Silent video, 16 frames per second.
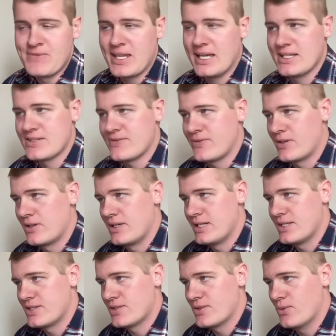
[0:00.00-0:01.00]
as far
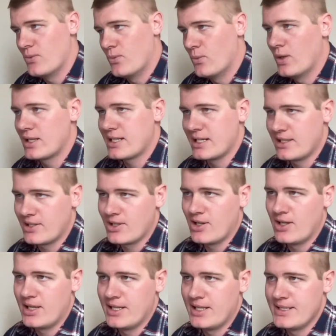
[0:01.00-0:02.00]
as what can
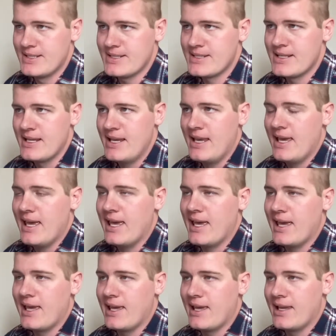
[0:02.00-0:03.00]
cause
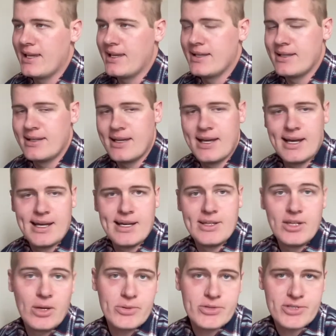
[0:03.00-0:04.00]
a
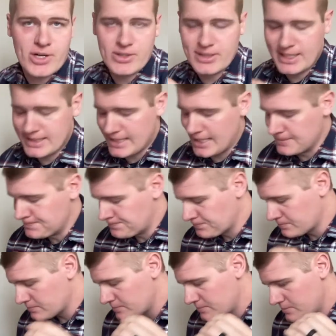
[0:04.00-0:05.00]
no start like that.
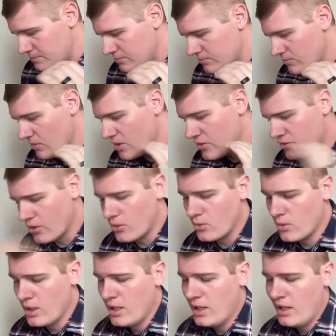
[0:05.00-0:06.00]

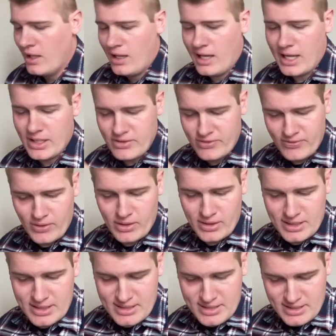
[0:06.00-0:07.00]
So as far
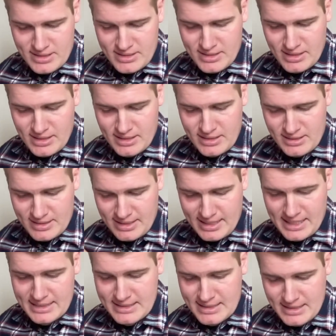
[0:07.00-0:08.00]
as to
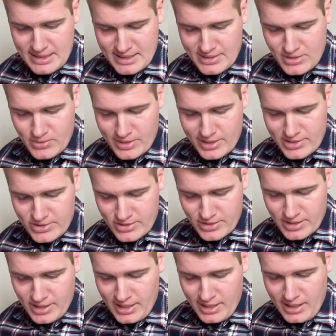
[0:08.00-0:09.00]
get to Nick's question,